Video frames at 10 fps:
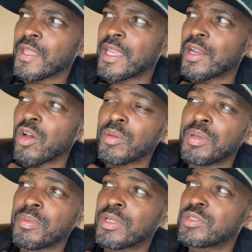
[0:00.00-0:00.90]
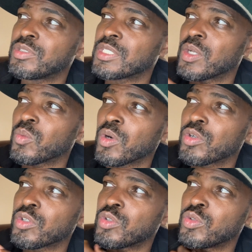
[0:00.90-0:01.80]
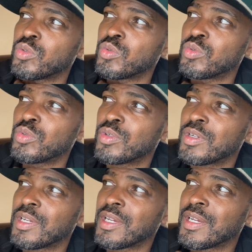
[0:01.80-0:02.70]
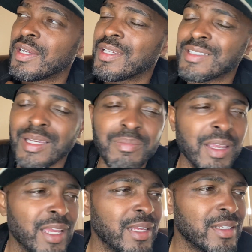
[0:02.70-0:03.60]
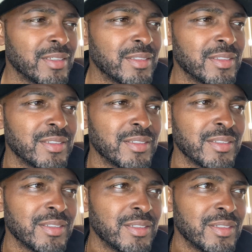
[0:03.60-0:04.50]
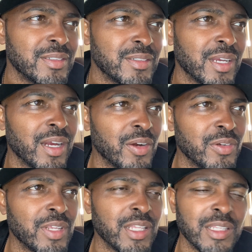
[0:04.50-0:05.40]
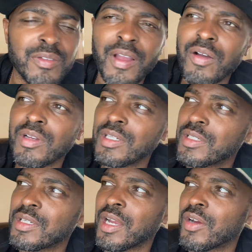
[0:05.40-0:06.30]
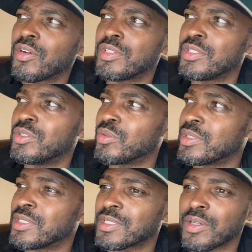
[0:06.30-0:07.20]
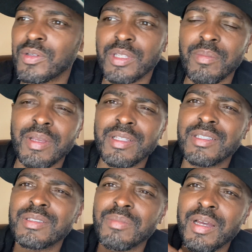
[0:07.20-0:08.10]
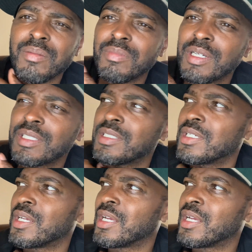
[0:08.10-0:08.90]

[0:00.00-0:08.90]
And all the people that you said weren't cool, it's like, man, I heard they live out here. I heard they're doing this. I heard they make this amount of money.